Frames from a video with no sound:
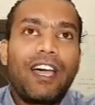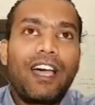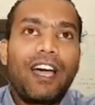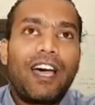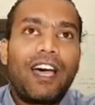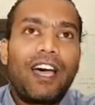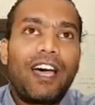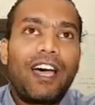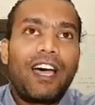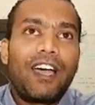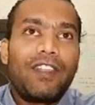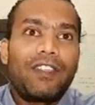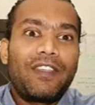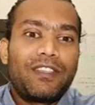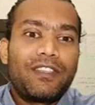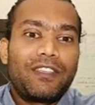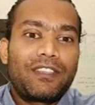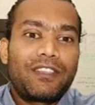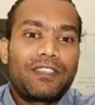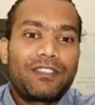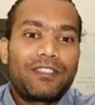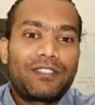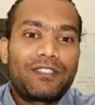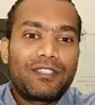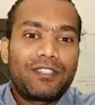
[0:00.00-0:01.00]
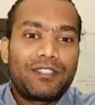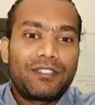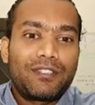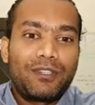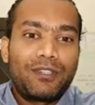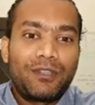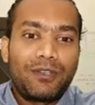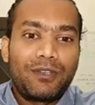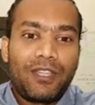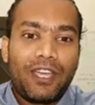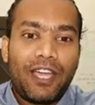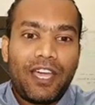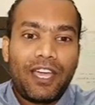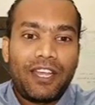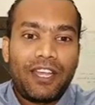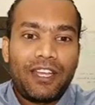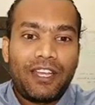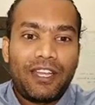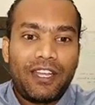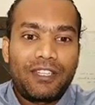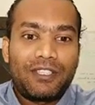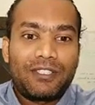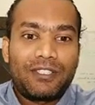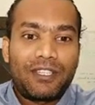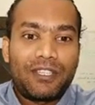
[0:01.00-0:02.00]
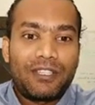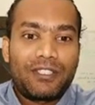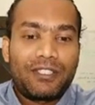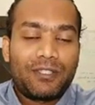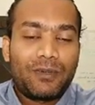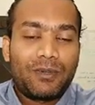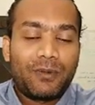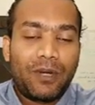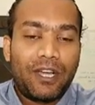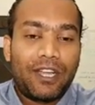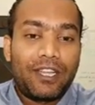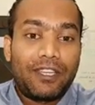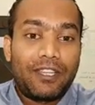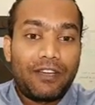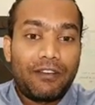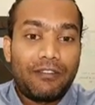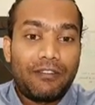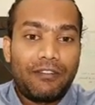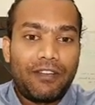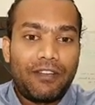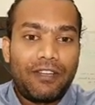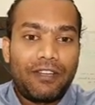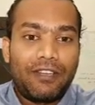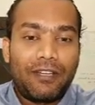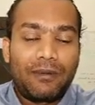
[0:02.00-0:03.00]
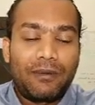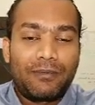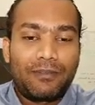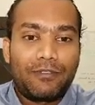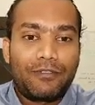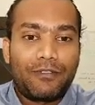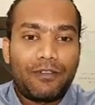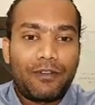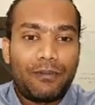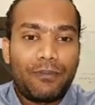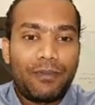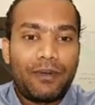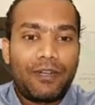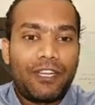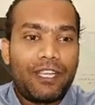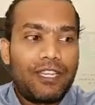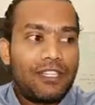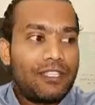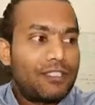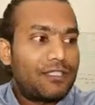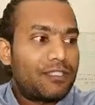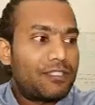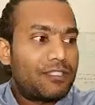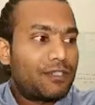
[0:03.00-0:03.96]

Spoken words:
I think just to do that, it's quite tough in terms of competition.